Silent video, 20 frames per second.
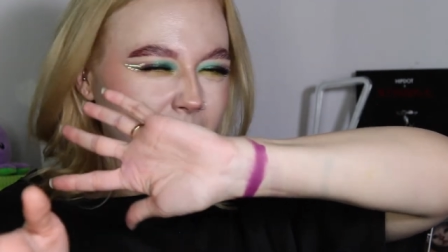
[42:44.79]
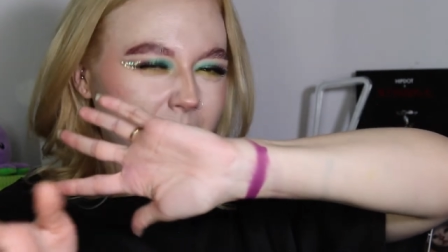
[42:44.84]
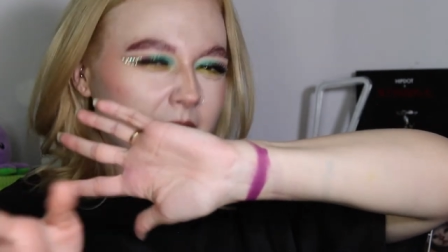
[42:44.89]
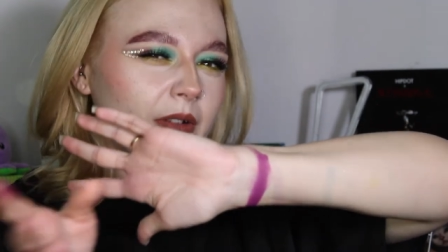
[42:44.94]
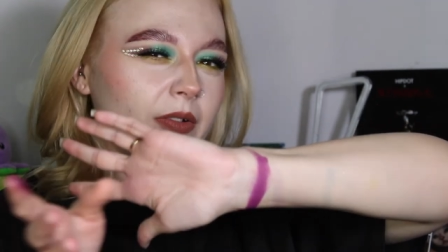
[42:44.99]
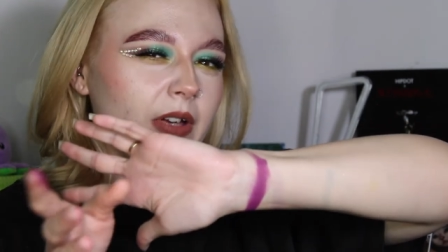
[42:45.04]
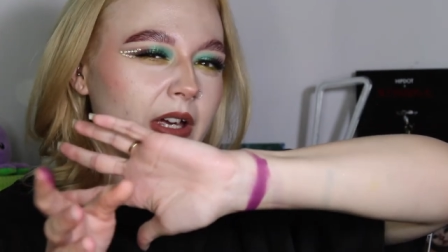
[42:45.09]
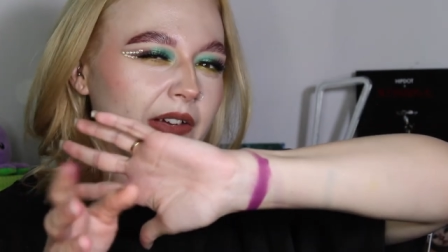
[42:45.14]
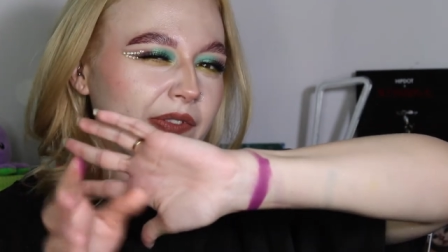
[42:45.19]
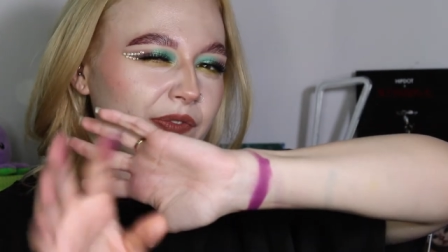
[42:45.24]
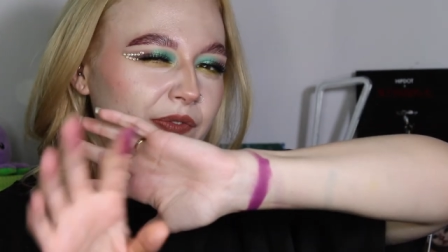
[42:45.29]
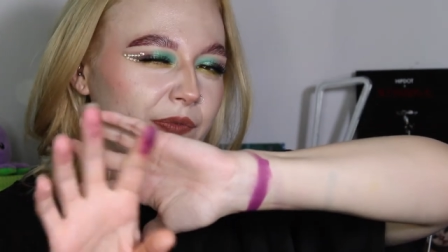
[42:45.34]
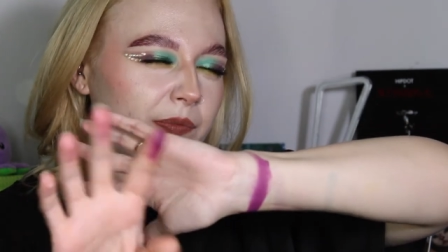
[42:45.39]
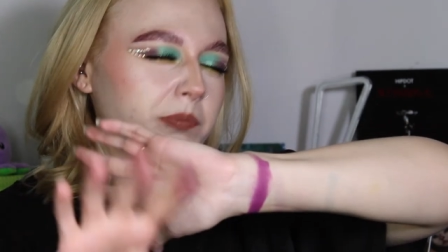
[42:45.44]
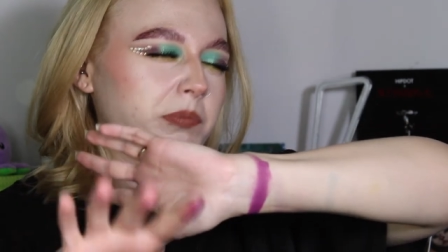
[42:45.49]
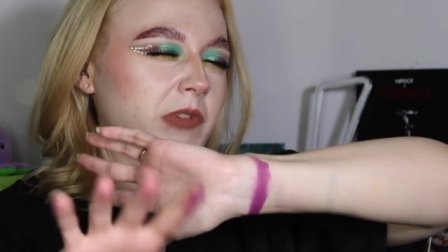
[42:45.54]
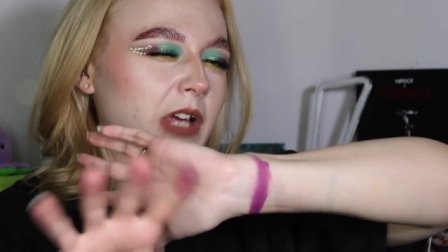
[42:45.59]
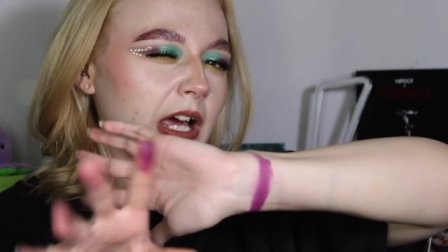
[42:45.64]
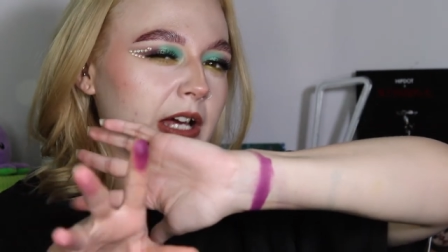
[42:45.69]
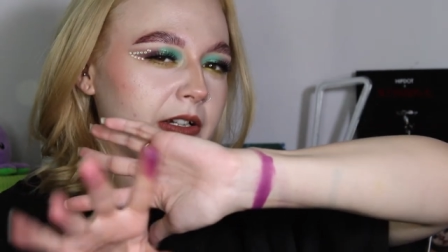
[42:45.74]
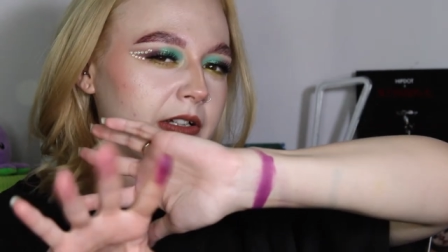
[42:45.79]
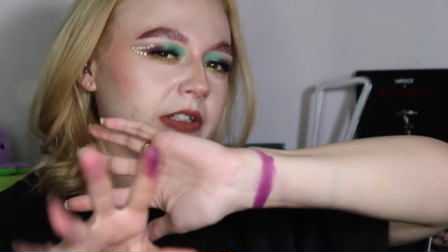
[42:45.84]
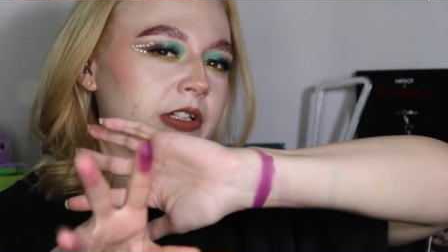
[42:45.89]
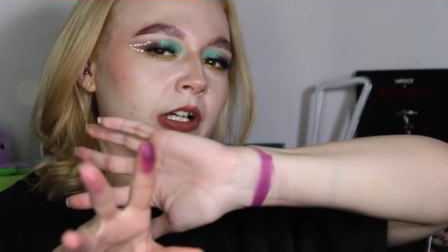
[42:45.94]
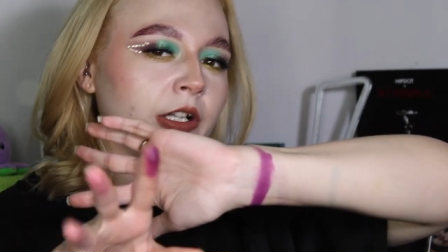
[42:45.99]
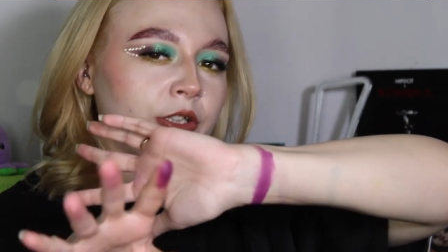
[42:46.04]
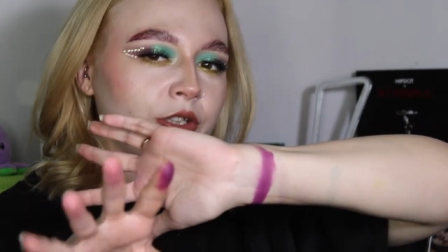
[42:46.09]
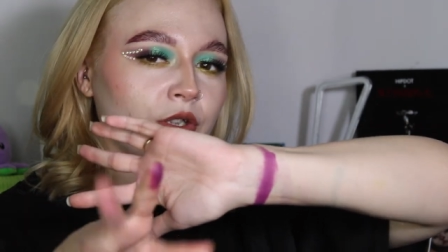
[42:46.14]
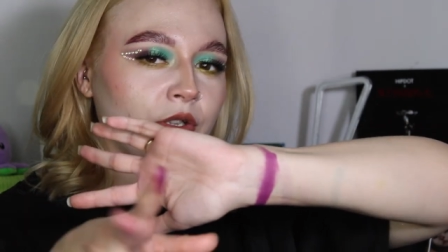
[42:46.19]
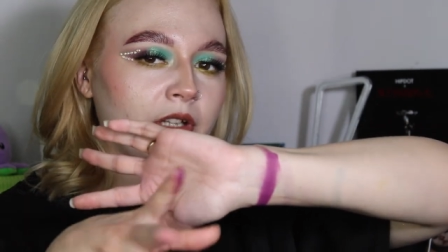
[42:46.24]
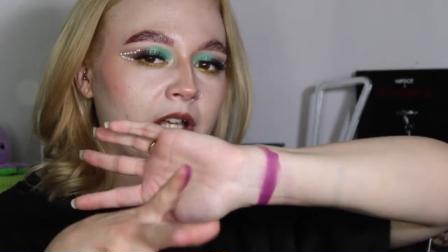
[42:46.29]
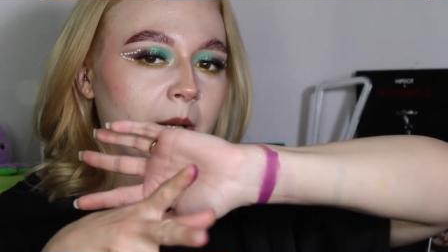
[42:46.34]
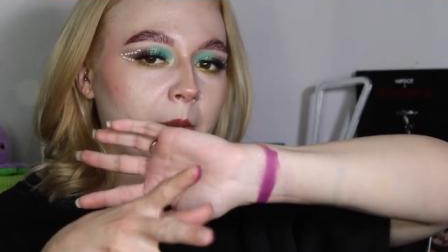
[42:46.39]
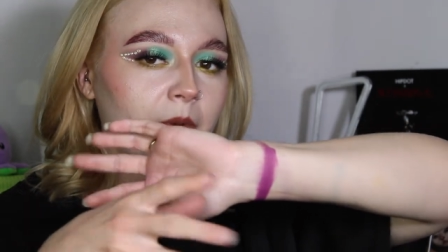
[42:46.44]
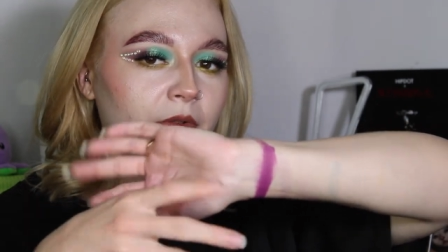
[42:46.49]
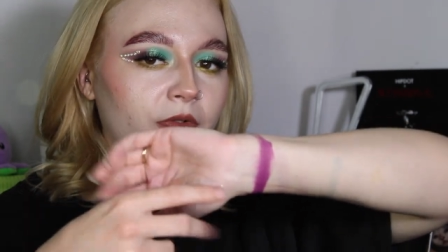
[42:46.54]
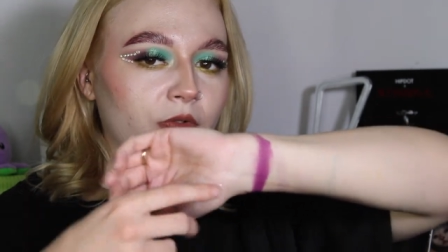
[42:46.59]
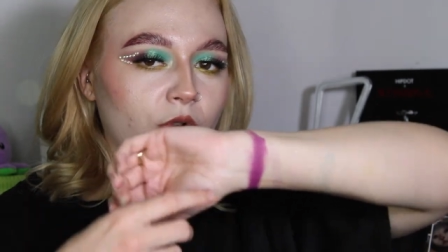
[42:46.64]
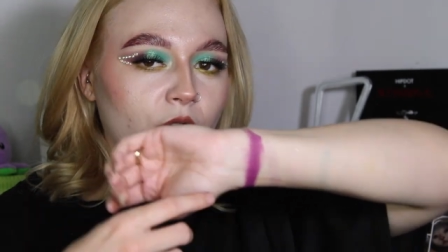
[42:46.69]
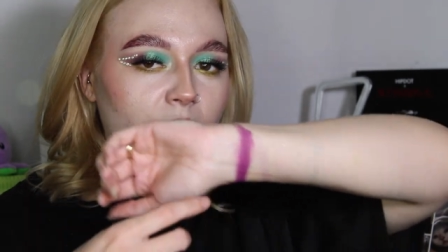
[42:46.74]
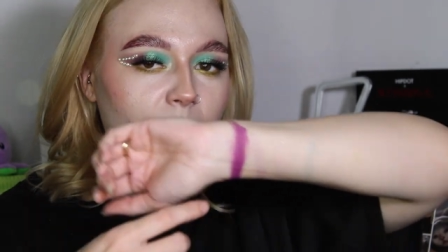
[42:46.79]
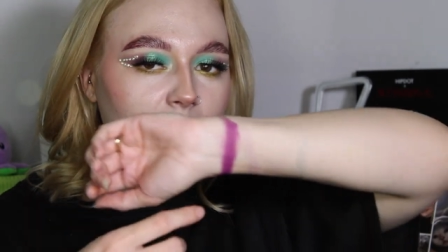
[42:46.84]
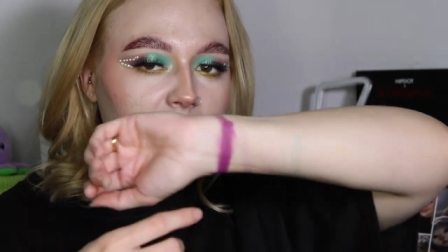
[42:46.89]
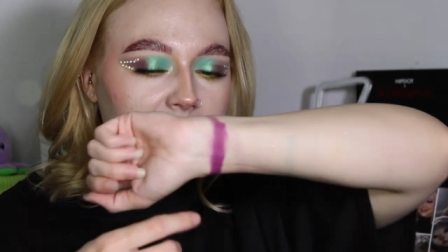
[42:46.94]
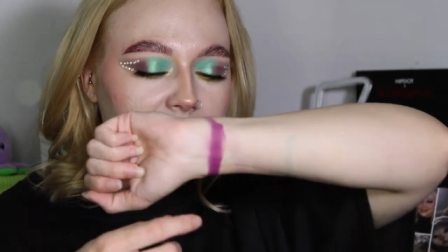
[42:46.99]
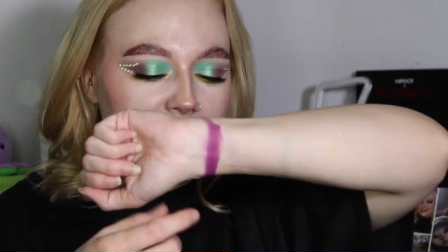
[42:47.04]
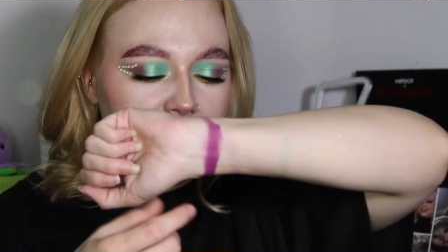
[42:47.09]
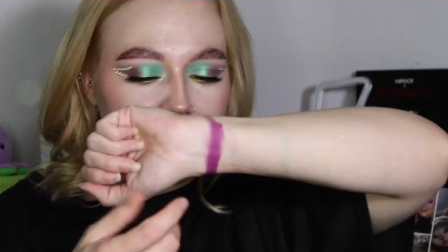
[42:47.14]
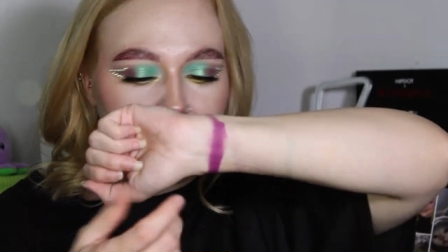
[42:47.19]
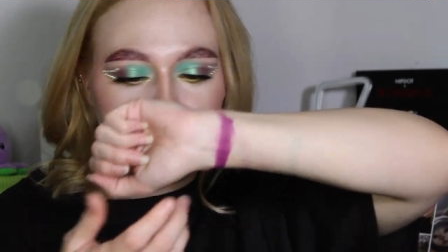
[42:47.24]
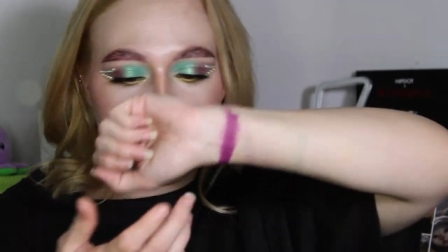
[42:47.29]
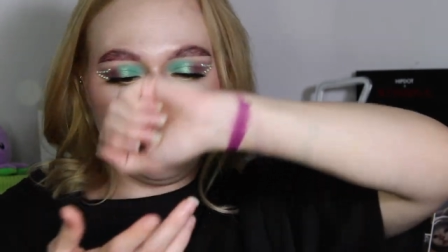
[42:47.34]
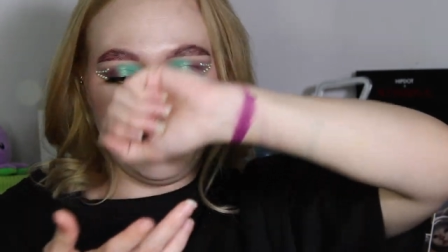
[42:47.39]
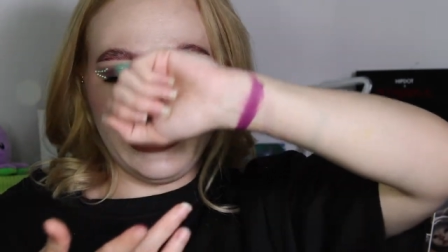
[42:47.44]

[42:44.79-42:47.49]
I, I kind of touched on that before, but yeah,